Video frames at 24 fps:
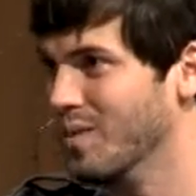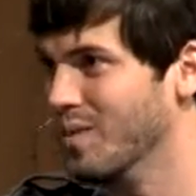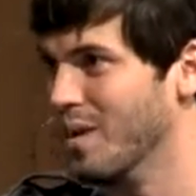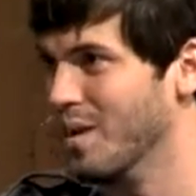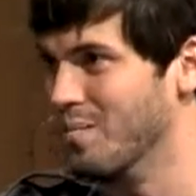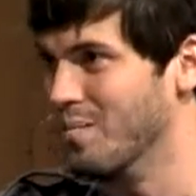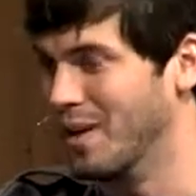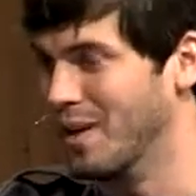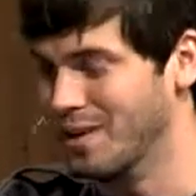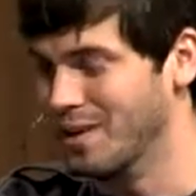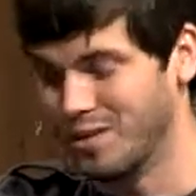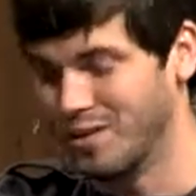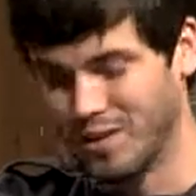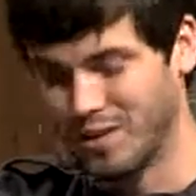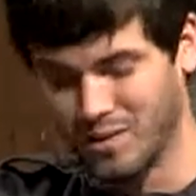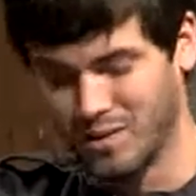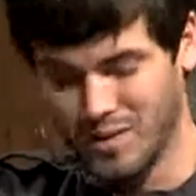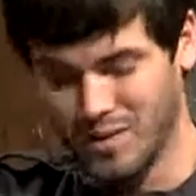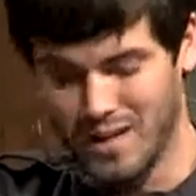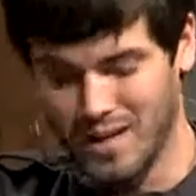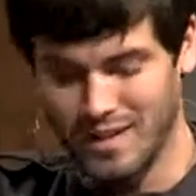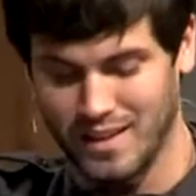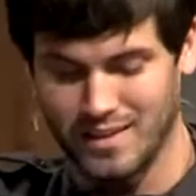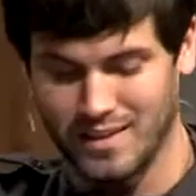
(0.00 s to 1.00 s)
Amazing
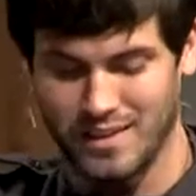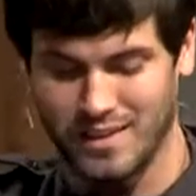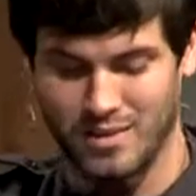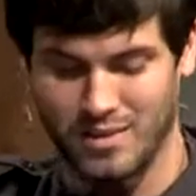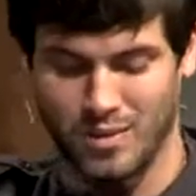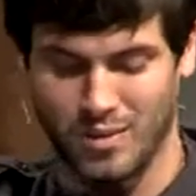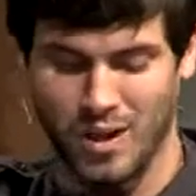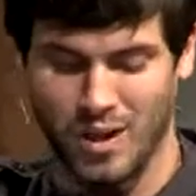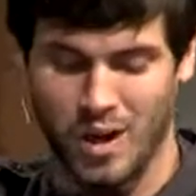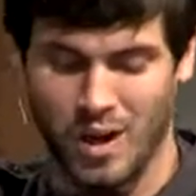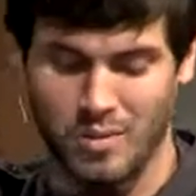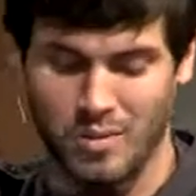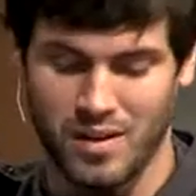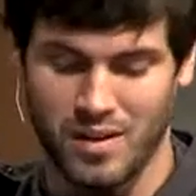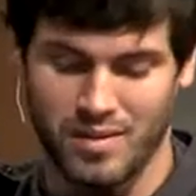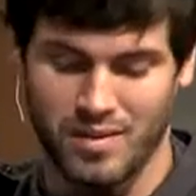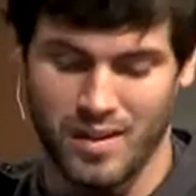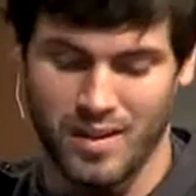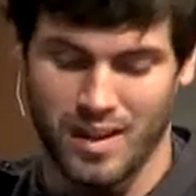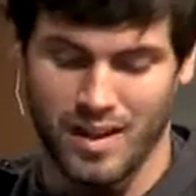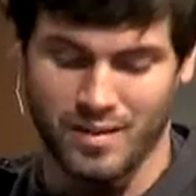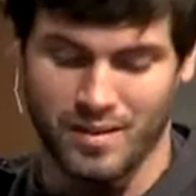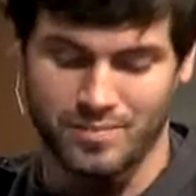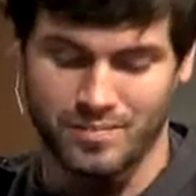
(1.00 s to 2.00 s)
Grace and you comment
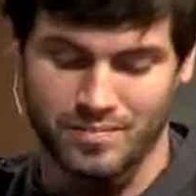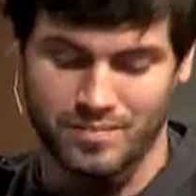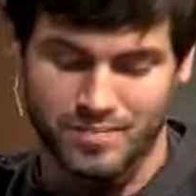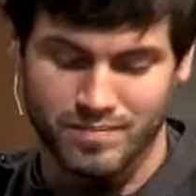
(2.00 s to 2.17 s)
that,